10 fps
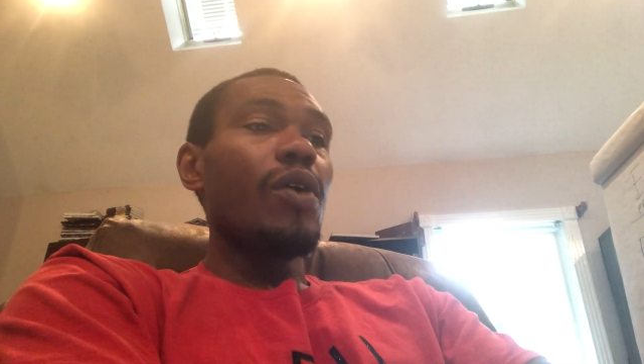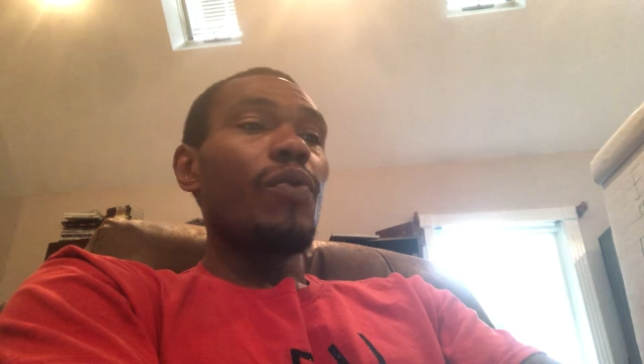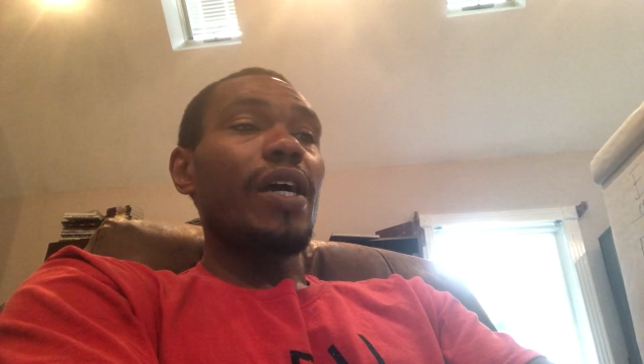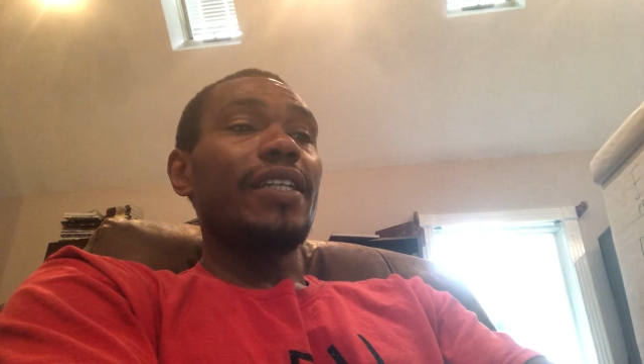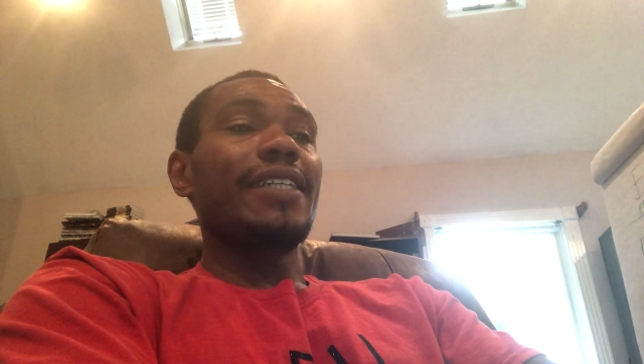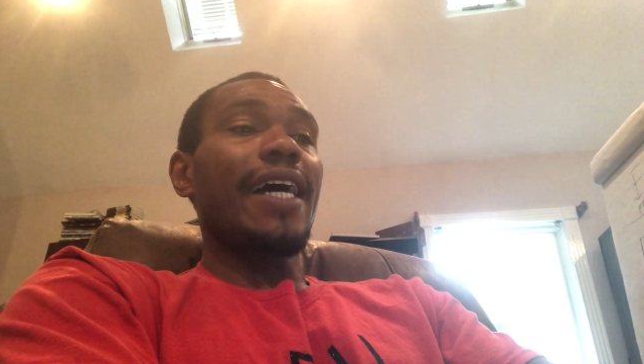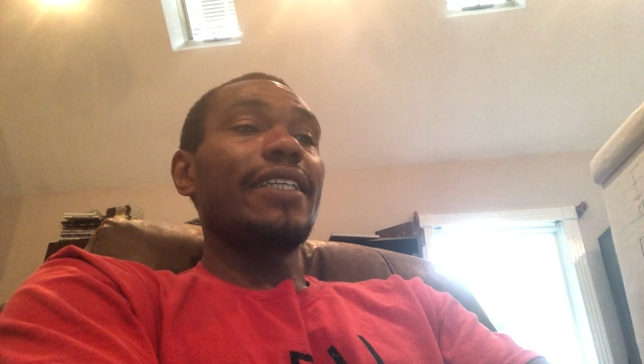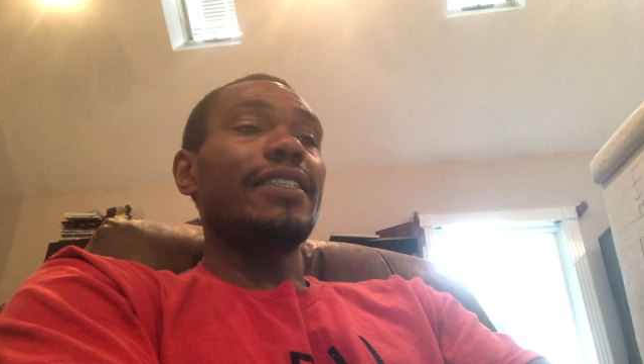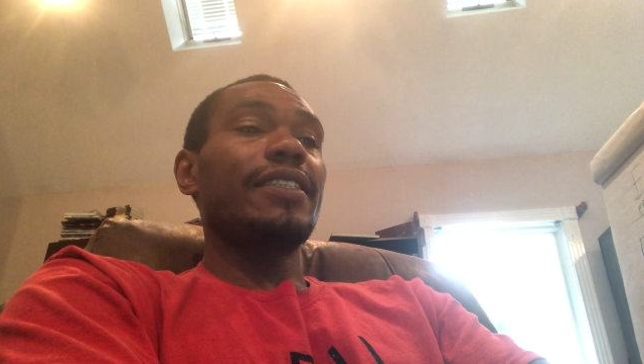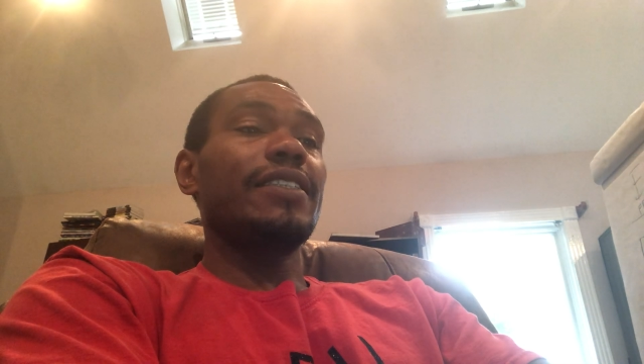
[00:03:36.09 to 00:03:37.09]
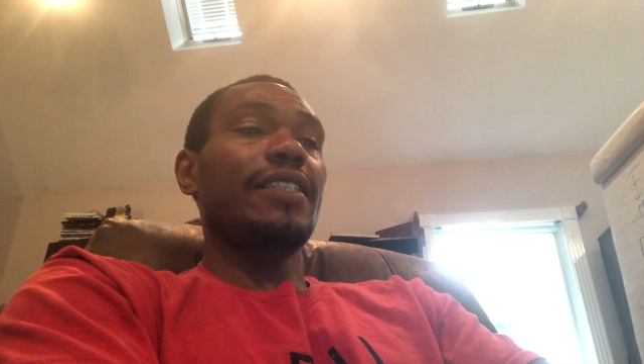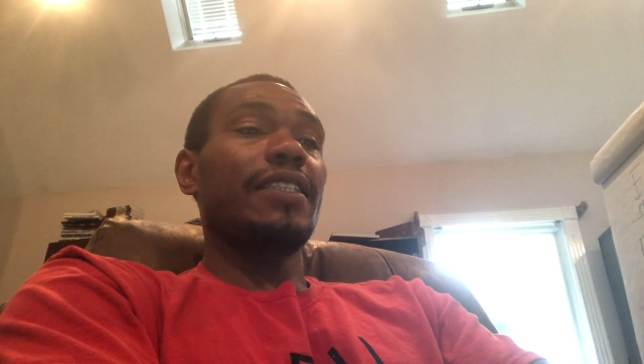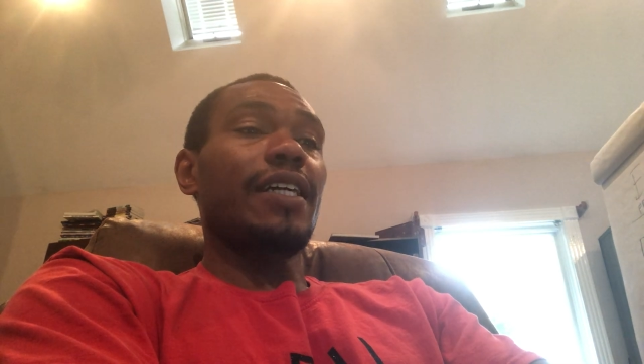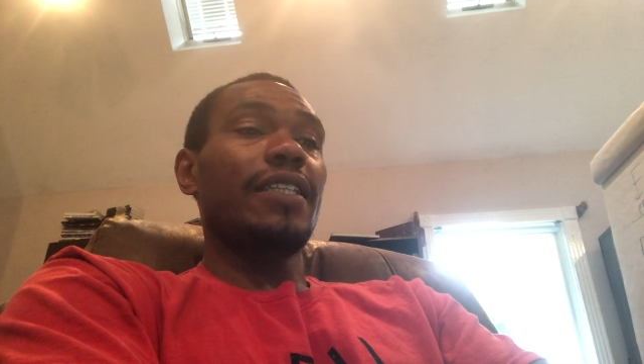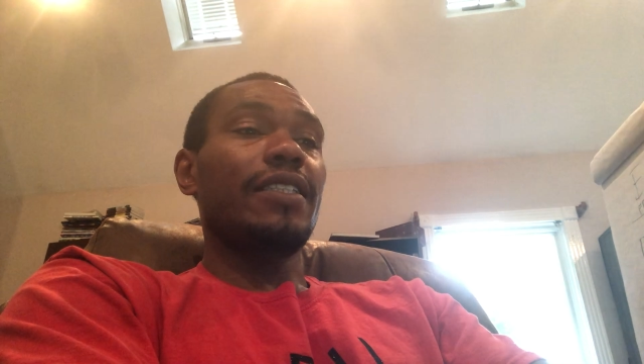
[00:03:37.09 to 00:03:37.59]
What Dyson
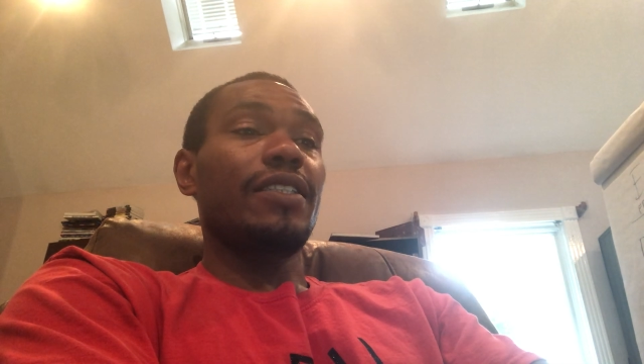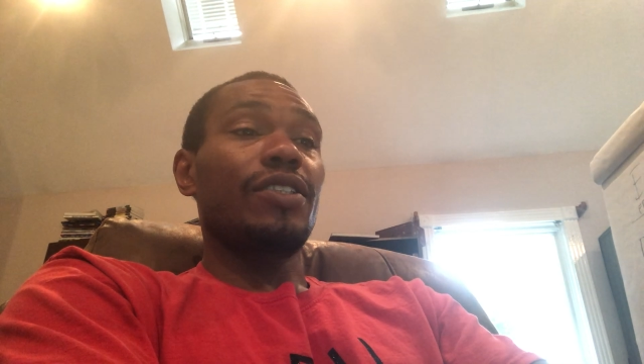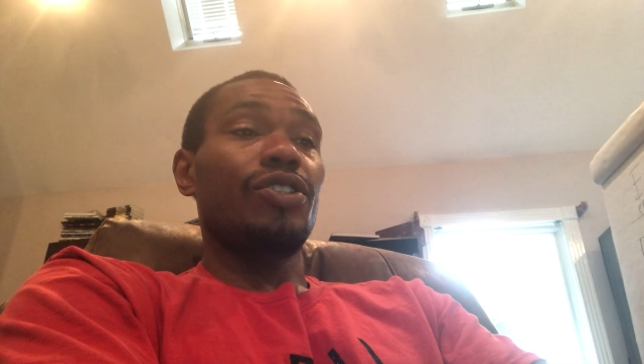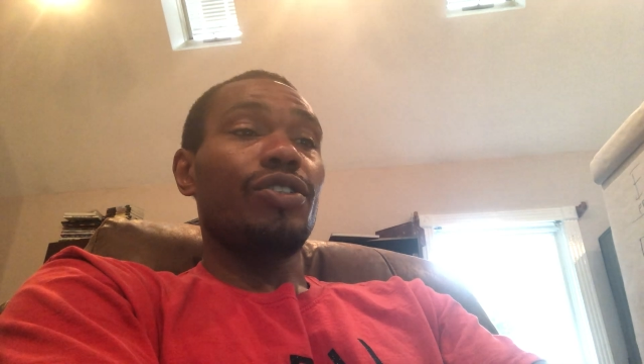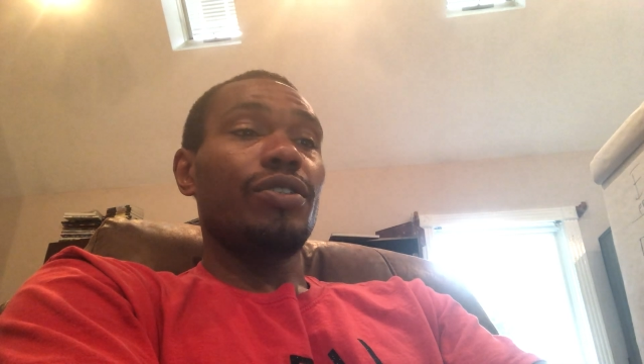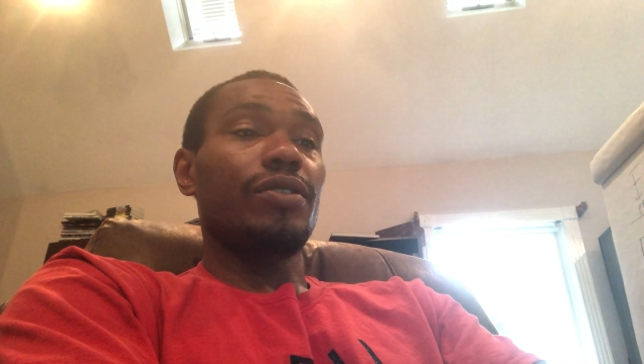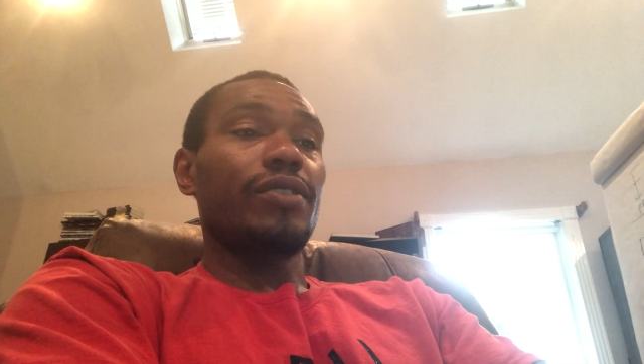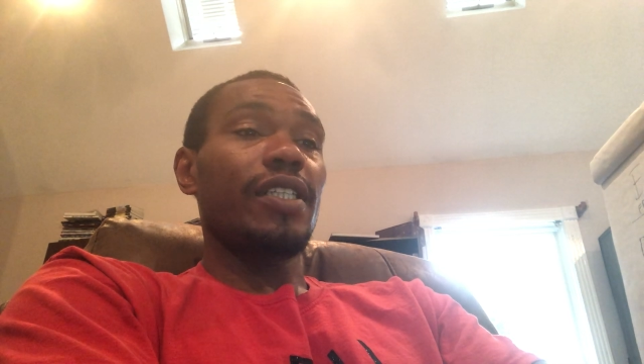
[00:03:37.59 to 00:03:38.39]
discusses is true.